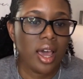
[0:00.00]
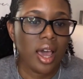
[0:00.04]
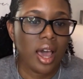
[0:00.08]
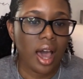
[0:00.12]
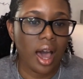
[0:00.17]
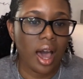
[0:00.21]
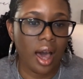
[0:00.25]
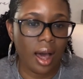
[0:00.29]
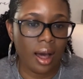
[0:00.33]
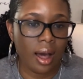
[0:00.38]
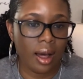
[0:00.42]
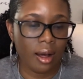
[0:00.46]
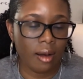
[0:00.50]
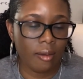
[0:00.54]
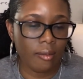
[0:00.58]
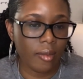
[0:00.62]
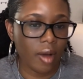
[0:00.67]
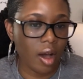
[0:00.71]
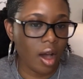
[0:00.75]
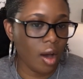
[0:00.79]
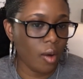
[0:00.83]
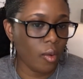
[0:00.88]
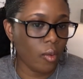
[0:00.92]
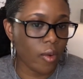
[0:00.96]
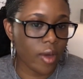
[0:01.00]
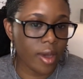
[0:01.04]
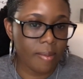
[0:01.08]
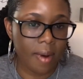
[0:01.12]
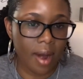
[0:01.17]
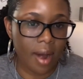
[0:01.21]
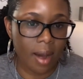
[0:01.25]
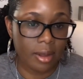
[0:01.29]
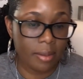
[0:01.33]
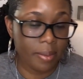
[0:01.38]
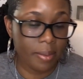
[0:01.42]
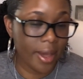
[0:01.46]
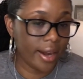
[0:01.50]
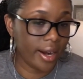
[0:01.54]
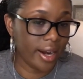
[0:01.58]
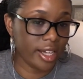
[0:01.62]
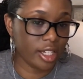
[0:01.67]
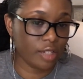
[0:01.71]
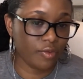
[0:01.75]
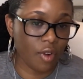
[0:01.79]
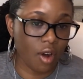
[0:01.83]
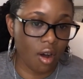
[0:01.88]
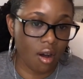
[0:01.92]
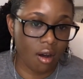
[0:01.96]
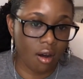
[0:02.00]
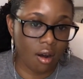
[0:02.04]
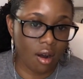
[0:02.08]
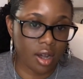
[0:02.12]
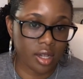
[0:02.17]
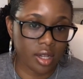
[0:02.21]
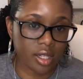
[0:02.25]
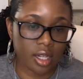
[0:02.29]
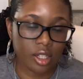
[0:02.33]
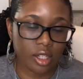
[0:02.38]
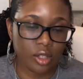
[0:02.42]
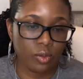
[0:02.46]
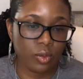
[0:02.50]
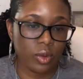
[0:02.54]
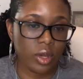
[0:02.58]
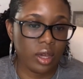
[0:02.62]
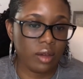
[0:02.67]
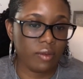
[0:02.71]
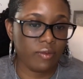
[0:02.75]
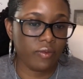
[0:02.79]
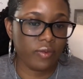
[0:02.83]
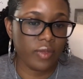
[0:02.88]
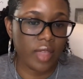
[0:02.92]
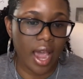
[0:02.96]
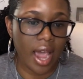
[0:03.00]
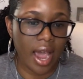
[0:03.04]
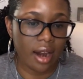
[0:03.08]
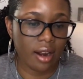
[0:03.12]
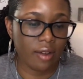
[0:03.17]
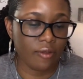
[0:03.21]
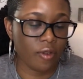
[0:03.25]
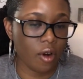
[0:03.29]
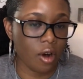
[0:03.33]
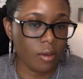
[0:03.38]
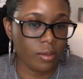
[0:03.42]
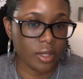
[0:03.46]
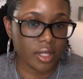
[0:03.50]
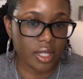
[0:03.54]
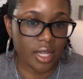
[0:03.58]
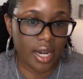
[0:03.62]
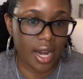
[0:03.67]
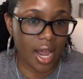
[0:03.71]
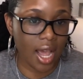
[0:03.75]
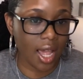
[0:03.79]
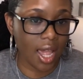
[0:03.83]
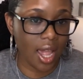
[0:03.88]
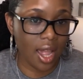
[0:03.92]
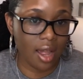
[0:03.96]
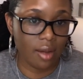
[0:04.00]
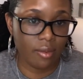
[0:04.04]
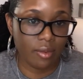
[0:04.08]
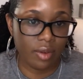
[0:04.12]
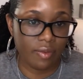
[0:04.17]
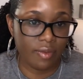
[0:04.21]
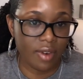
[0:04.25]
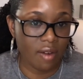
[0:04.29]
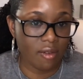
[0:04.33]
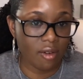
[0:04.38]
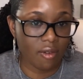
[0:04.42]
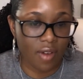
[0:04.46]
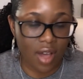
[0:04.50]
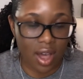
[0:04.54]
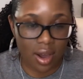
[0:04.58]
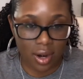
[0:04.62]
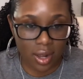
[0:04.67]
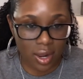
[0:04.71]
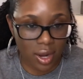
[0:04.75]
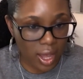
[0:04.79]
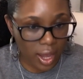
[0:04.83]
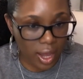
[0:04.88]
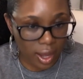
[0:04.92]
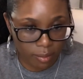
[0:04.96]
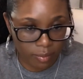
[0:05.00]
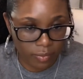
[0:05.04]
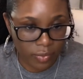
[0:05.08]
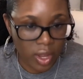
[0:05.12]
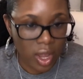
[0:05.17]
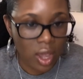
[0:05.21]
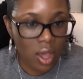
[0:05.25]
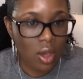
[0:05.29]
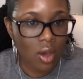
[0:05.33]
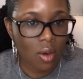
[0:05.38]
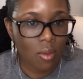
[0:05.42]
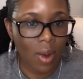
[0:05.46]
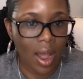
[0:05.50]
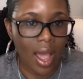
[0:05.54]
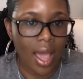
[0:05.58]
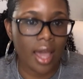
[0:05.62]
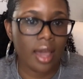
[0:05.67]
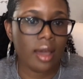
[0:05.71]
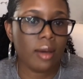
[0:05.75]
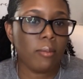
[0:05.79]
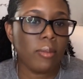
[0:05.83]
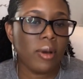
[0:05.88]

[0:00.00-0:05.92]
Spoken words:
We probably pay less for ours because we had it for almost a decade and we've never filed a claim, right?